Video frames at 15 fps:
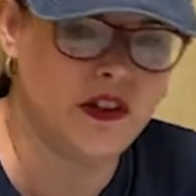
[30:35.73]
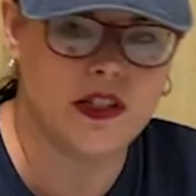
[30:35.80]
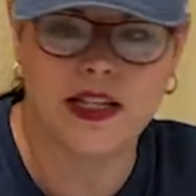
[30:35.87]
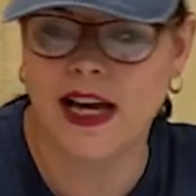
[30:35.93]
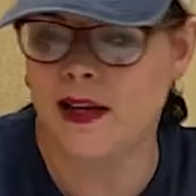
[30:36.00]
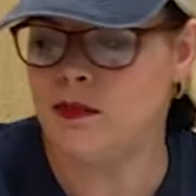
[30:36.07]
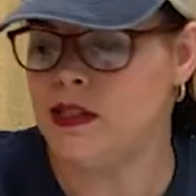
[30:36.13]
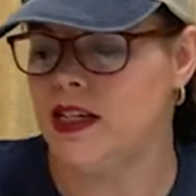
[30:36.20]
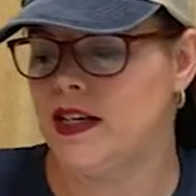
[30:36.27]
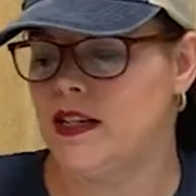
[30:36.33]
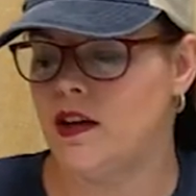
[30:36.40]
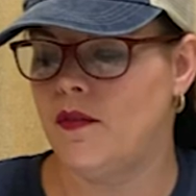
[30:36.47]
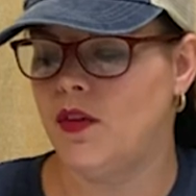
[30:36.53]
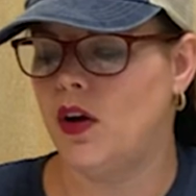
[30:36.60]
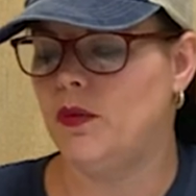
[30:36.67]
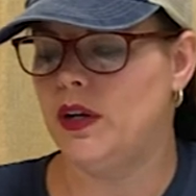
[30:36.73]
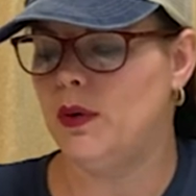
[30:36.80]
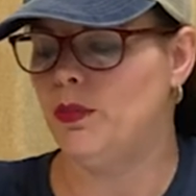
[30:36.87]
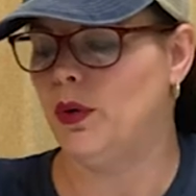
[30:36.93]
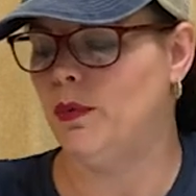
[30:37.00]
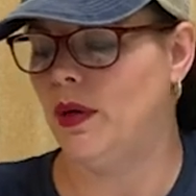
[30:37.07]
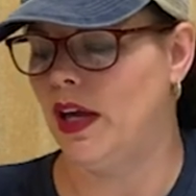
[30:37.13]
For time's sake, I've already
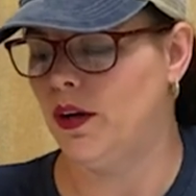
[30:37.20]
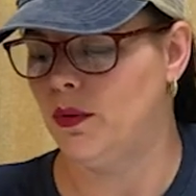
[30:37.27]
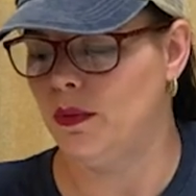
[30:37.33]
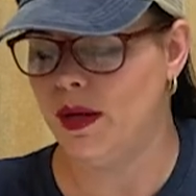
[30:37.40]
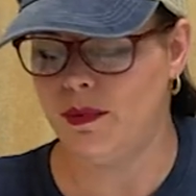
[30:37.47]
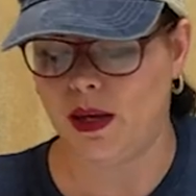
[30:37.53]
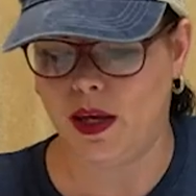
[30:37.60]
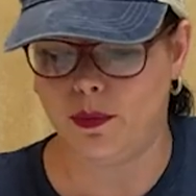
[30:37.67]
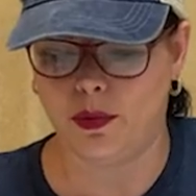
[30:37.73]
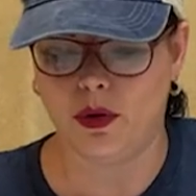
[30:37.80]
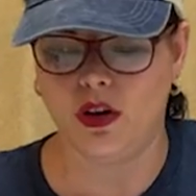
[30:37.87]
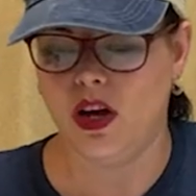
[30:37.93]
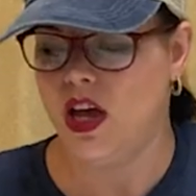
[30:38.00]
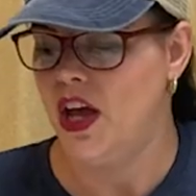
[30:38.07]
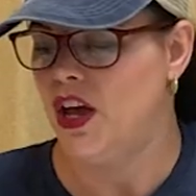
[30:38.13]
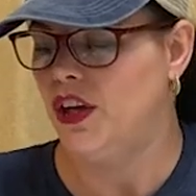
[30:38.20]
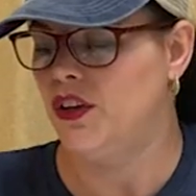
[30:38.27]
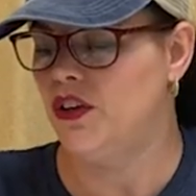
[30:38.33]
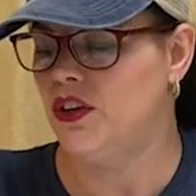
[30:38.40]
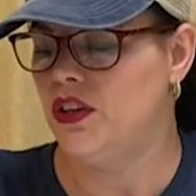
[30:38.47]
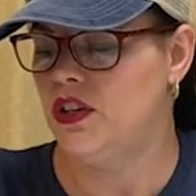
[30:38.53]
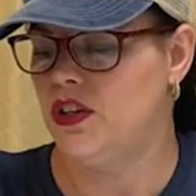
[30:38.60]
prepared my paper.
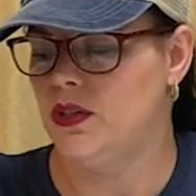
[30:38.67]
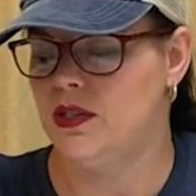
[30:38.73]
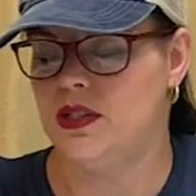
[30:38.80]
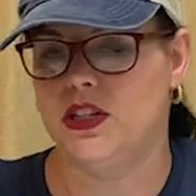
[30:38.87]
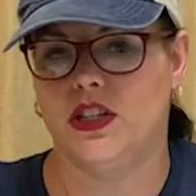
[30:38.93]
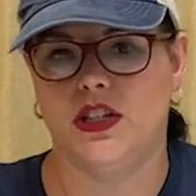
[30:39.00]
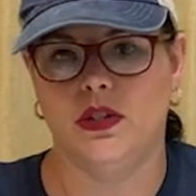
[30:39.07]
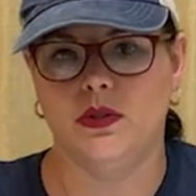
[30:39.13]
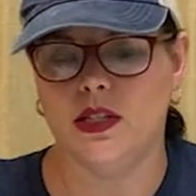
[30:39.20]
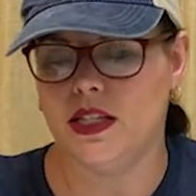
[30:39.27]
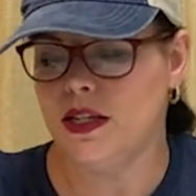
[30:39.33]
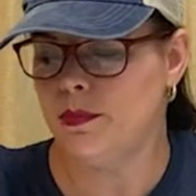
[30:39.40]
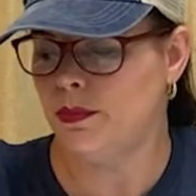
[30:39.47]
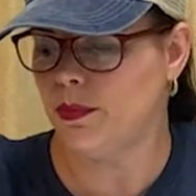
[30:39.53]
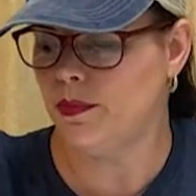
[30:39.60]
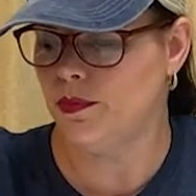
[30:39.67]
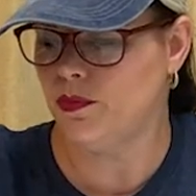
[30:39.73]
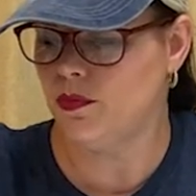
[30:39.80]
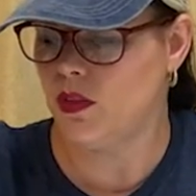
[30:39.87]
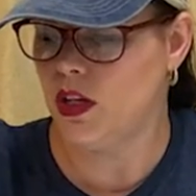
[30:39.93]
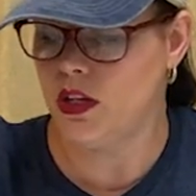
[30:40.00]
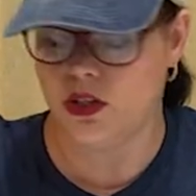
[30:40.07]
And you're gonna use the Q-tip
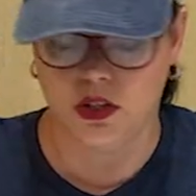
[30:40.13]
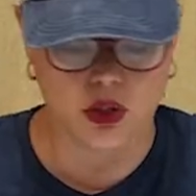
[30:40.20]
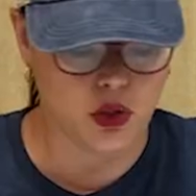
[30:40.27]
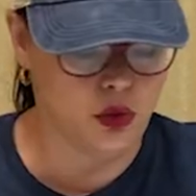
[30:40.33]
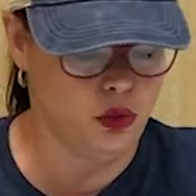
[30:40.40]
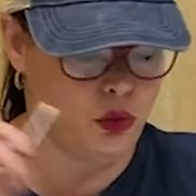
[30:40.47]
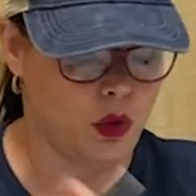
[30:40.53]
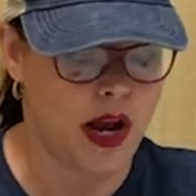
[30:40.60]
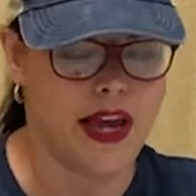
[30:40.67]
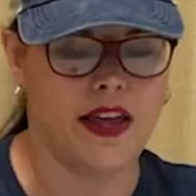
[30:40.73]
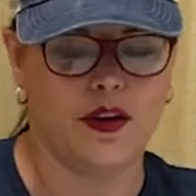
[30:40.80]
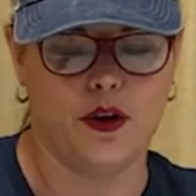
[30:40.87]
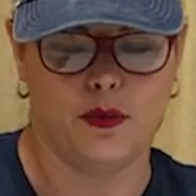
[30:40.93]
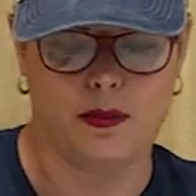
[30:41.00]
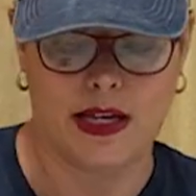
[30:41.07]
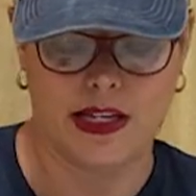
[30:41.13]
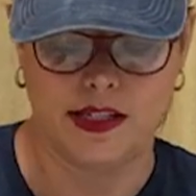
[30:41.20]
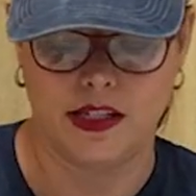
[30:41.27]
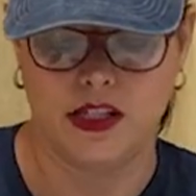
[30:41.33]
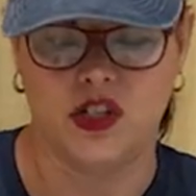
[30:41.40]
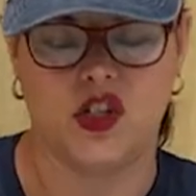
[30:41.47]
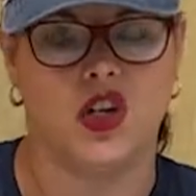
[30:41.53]
to write your
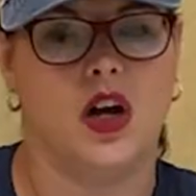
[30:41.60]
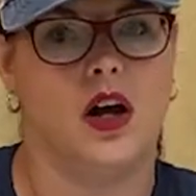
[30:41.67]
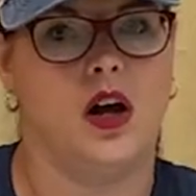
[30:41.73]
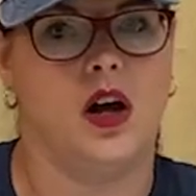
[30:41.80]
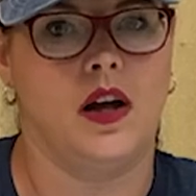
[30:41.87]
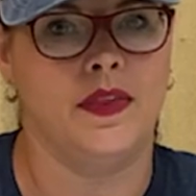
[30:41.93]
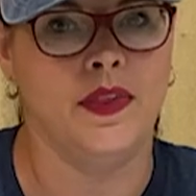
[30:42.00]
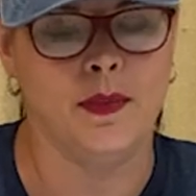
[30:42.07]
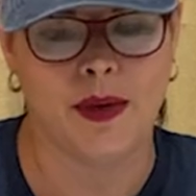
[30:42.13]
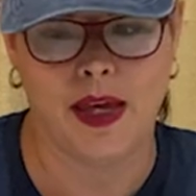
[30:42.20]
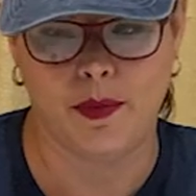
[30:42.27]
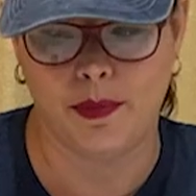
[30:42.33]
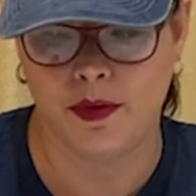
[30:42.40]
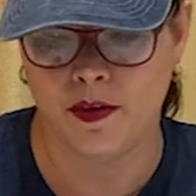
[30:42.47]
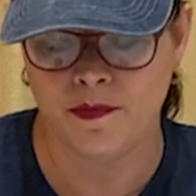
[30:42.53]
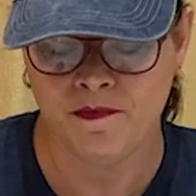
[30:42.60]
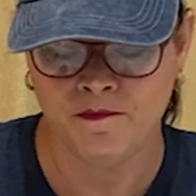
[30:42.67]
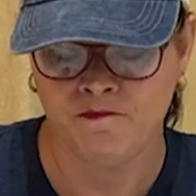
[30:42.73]
message on the paper.